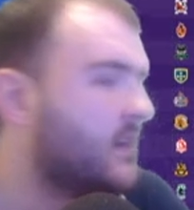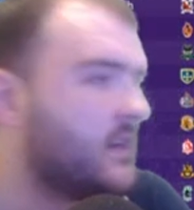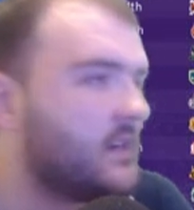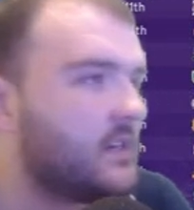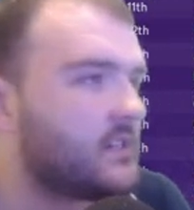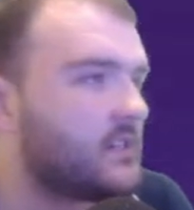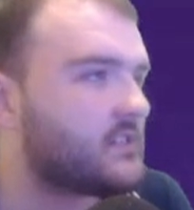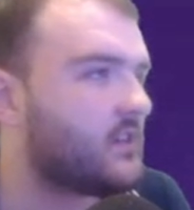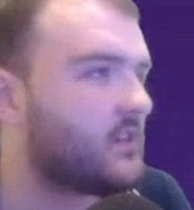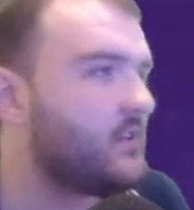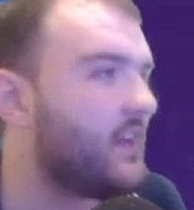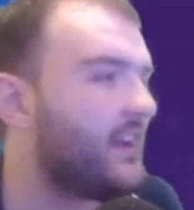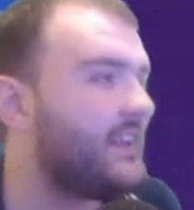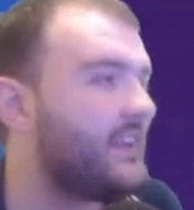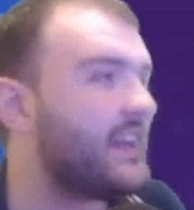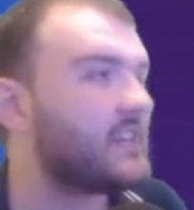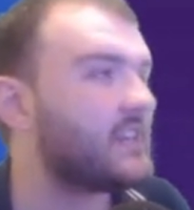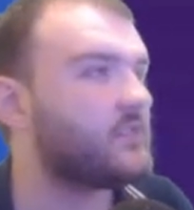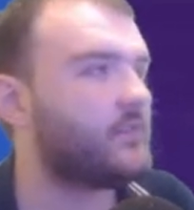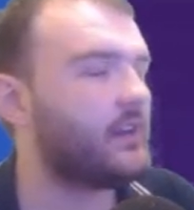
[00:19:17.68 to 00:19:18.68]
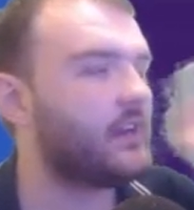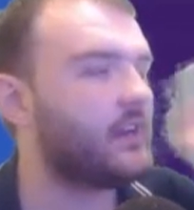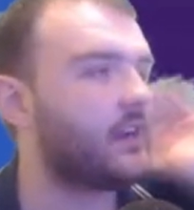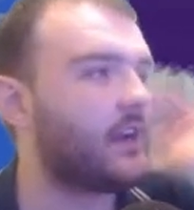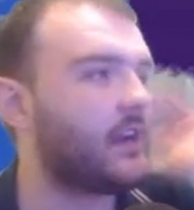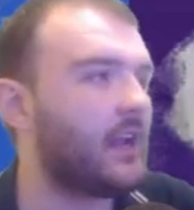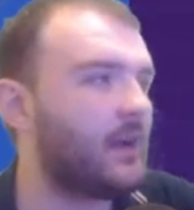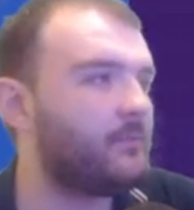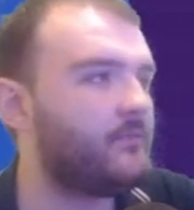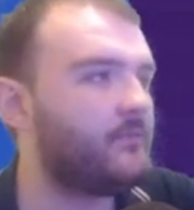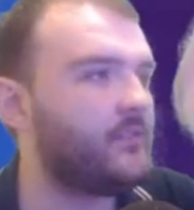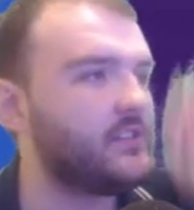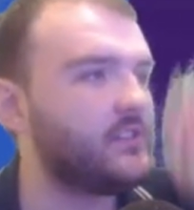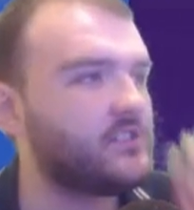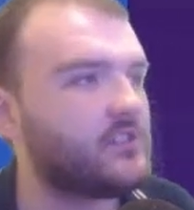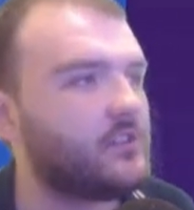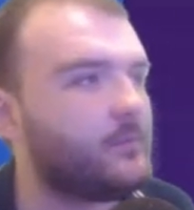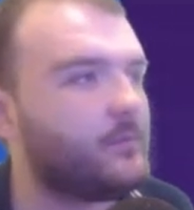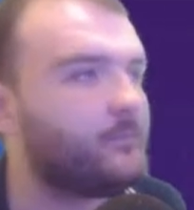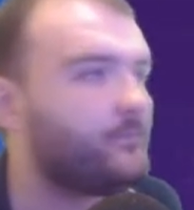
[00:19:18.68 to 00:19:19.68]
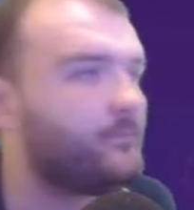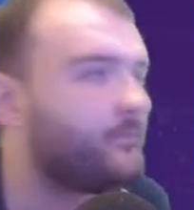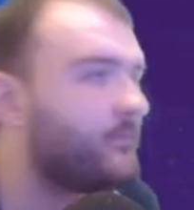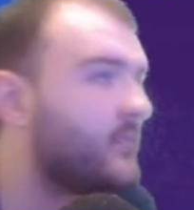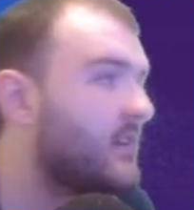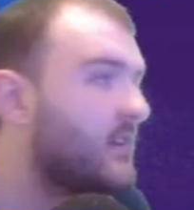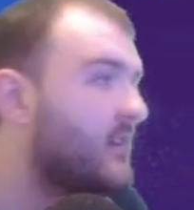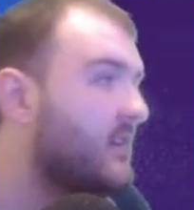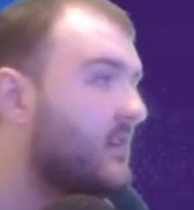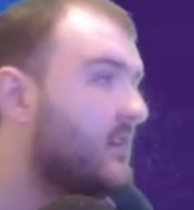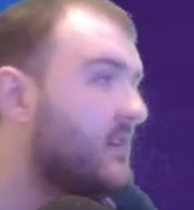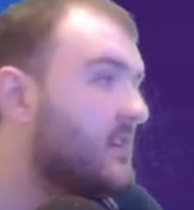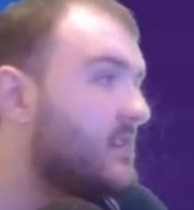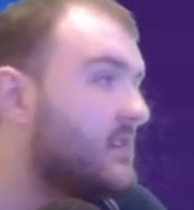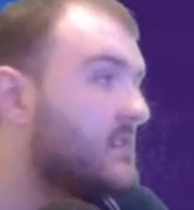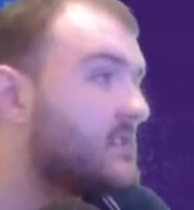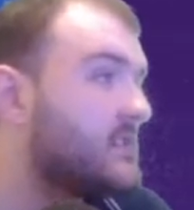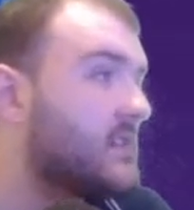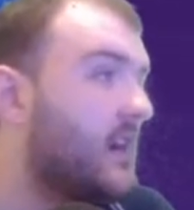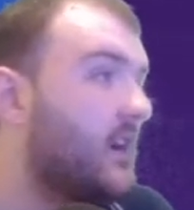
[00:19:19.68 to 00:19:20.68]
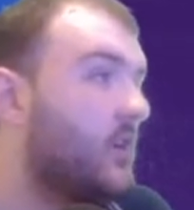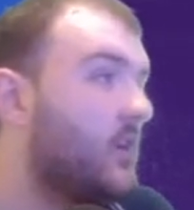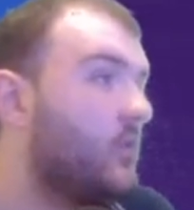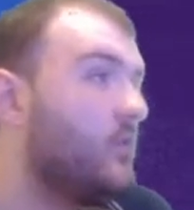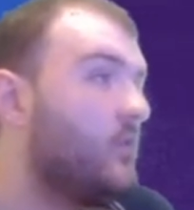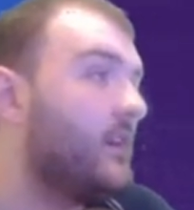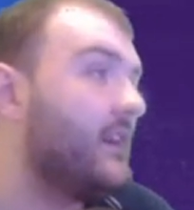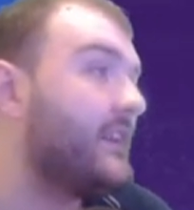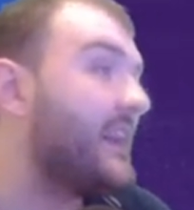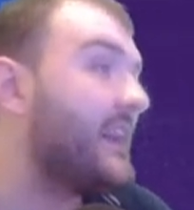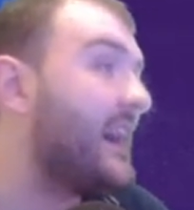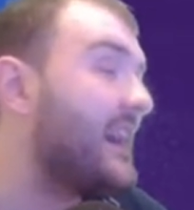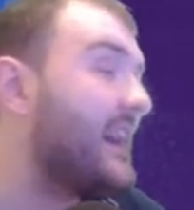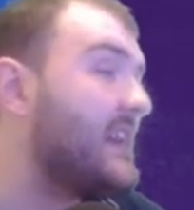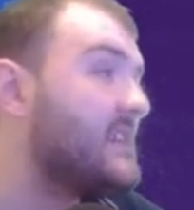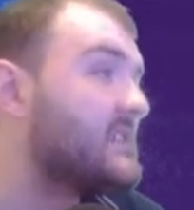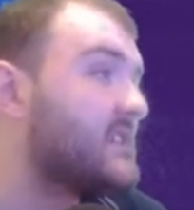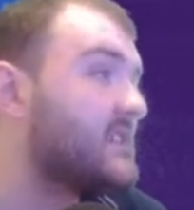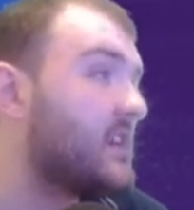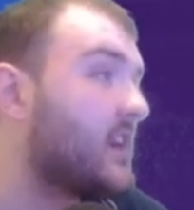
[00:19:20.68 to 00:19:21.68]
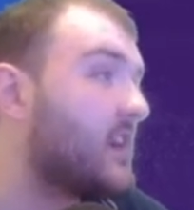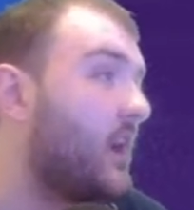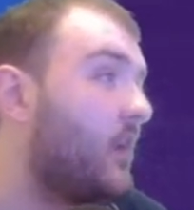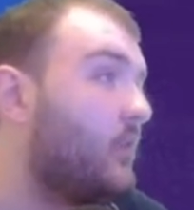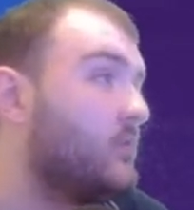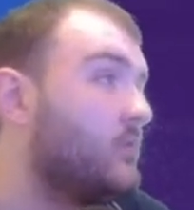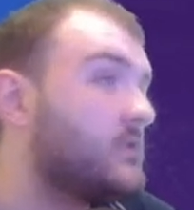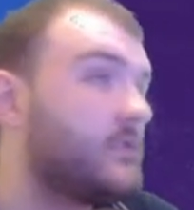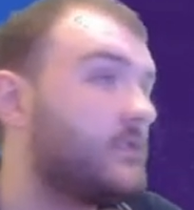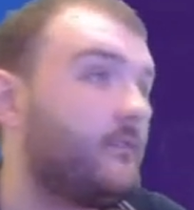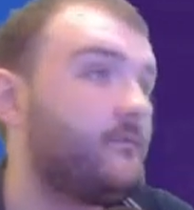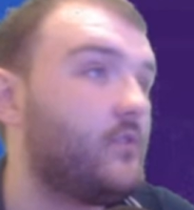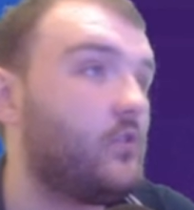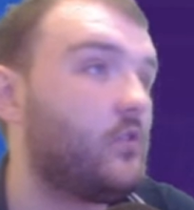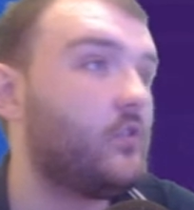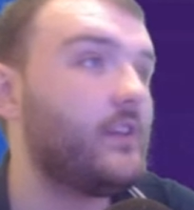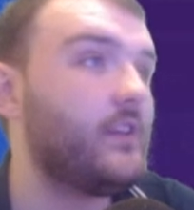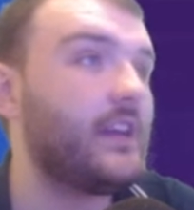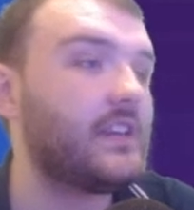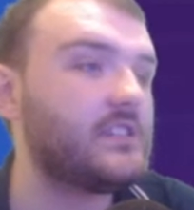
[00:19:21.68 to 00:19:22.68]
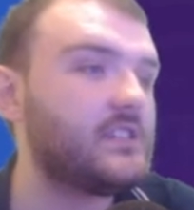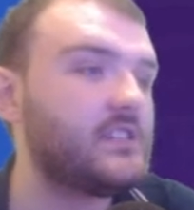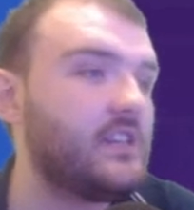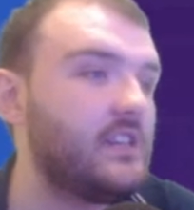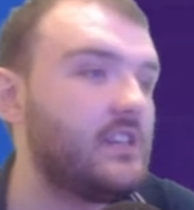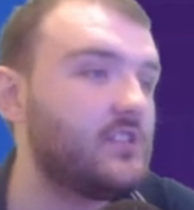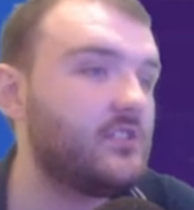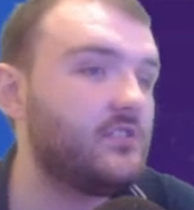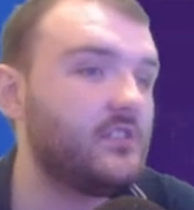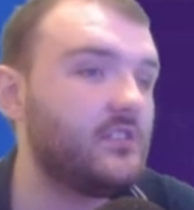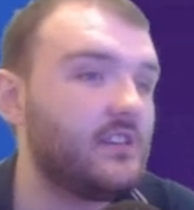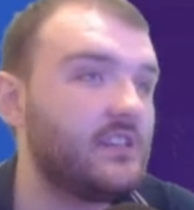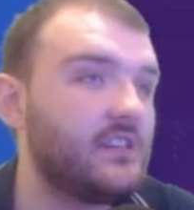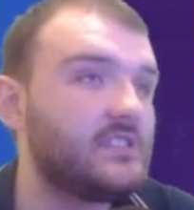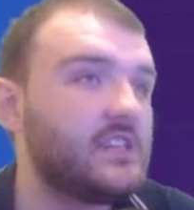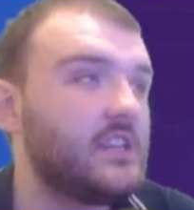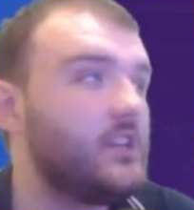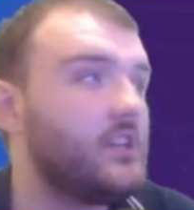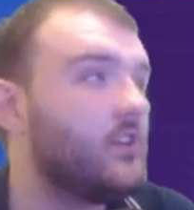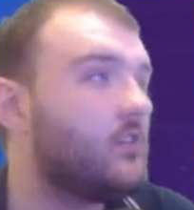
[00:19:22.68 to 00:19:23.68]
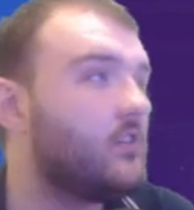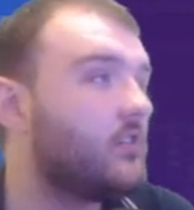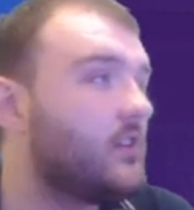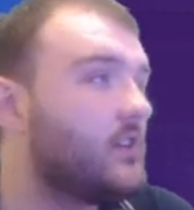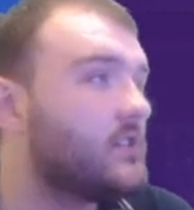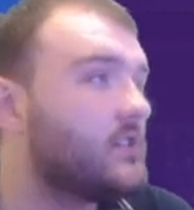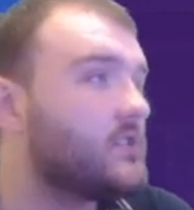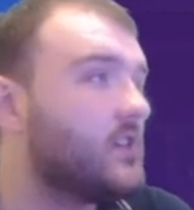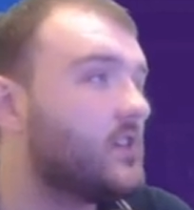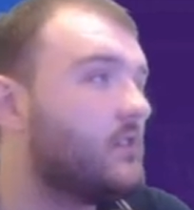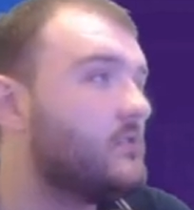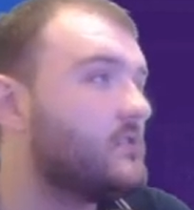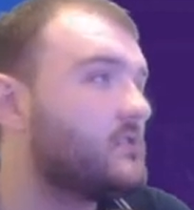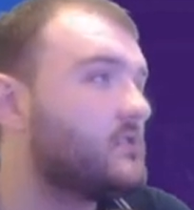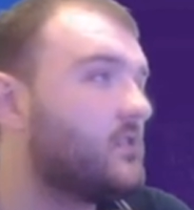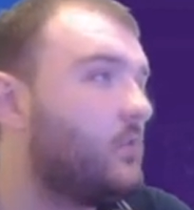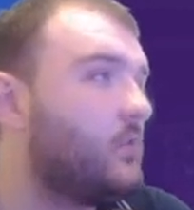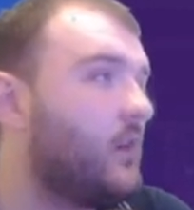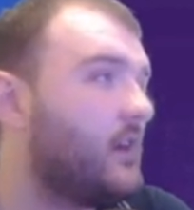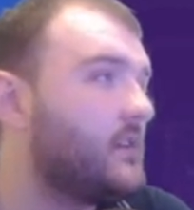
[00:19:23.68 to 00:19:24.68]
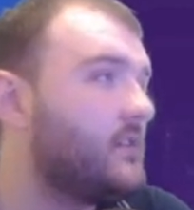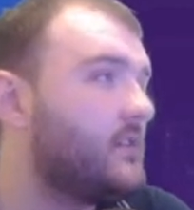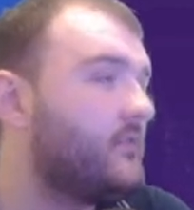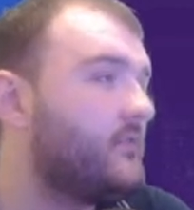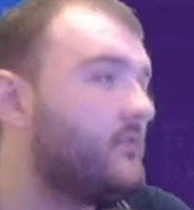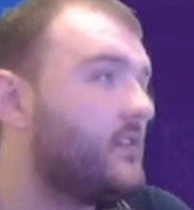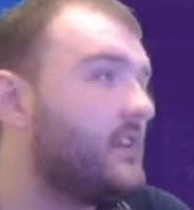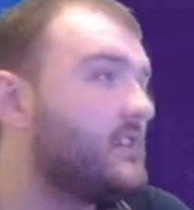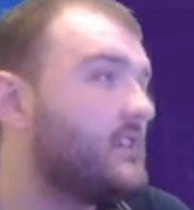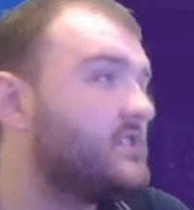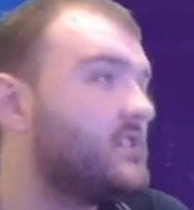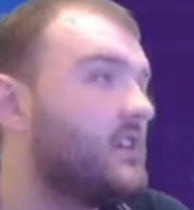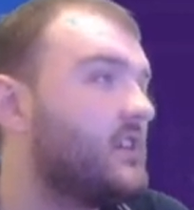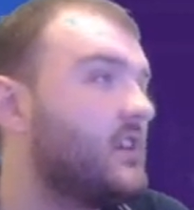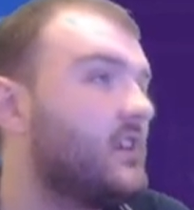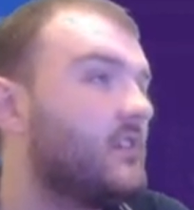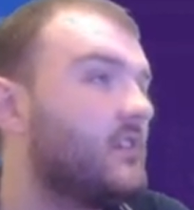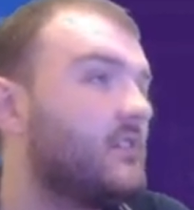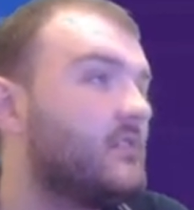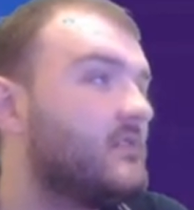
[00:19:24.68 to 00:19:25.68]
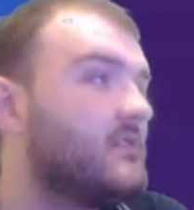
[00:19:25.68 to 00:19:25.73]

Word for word: So yeah, next thing, Club Vision. So that is the goals for next season. Is it not going to show us the one for this year?